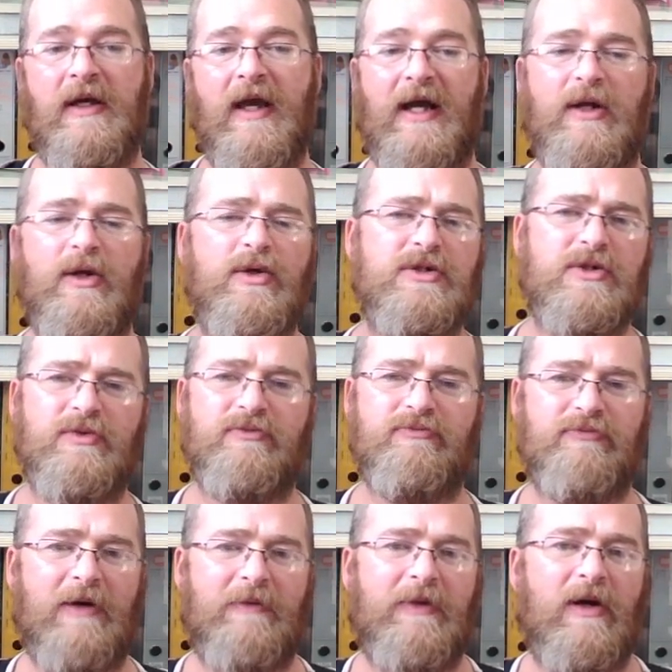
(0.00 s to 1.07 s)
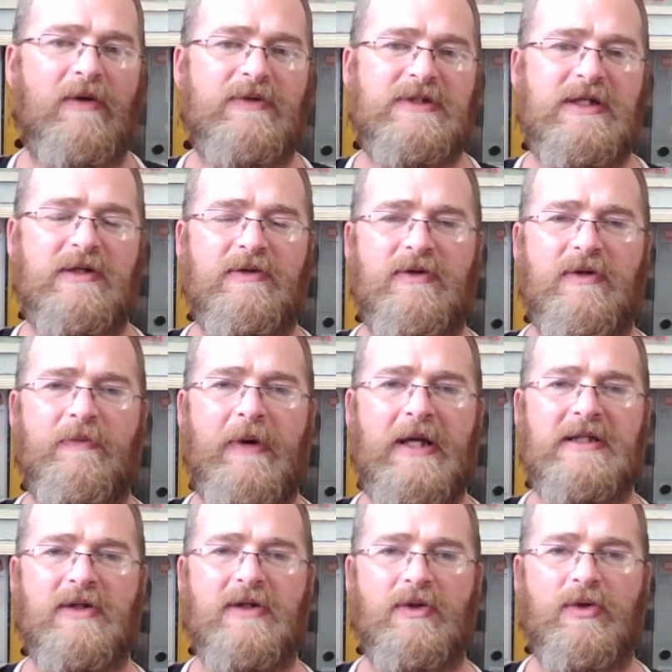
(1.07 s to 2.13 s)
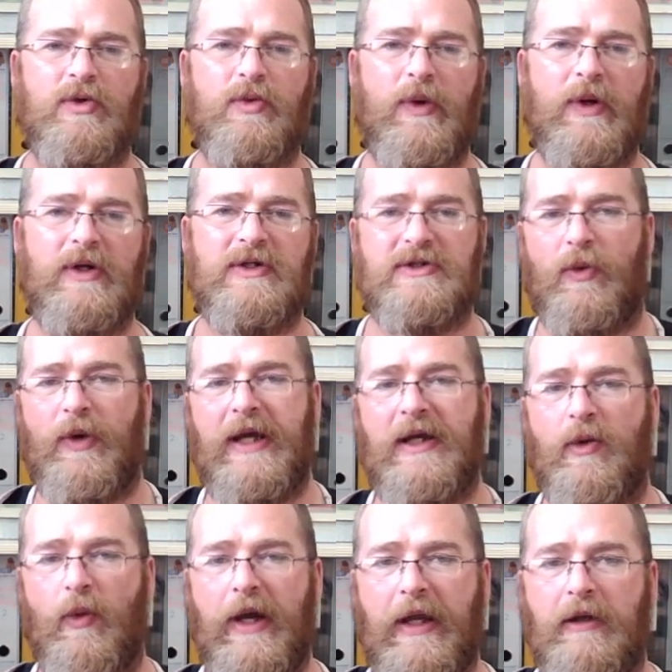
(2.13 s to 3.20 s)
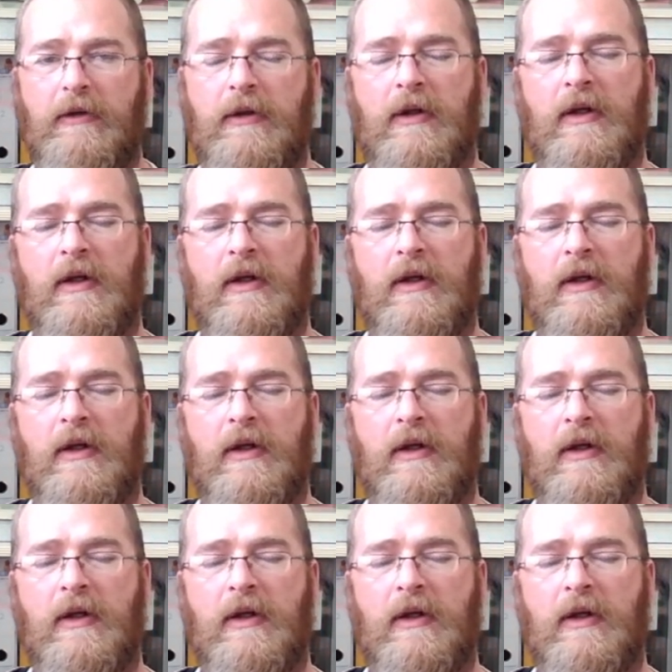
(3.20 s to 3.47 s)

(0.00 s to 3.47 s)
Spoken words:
And obviously depends on who is awake when.